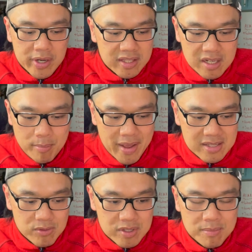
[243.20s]
I did the
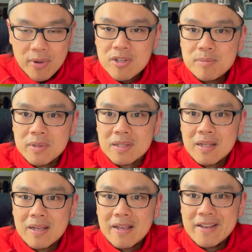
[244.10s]
maths, it was impossible.
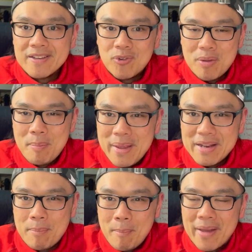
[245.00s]
And what
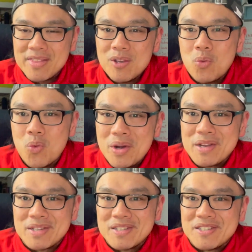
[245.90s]
made matter
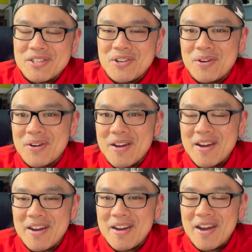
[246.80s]
worse, you know,
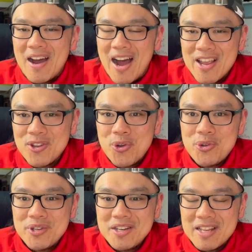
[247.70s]
I
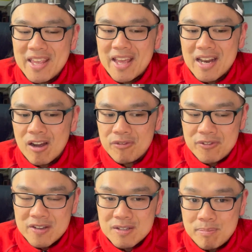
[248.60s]
couldn't get our
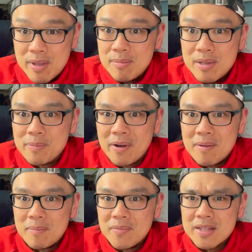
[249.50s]
first baby
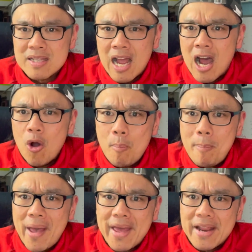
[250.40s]
pram. That's how
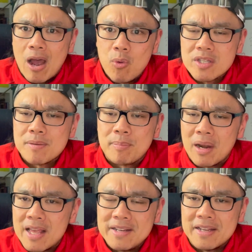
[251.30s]
bad I was at
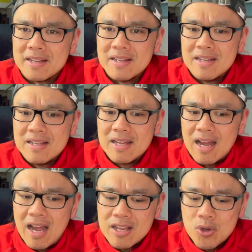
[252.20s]
planning.
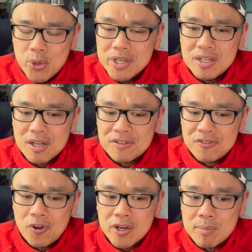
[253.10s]
I couldn't
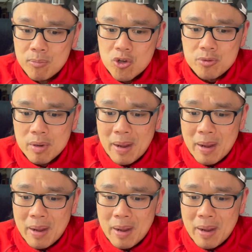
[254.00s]
afford a push pram.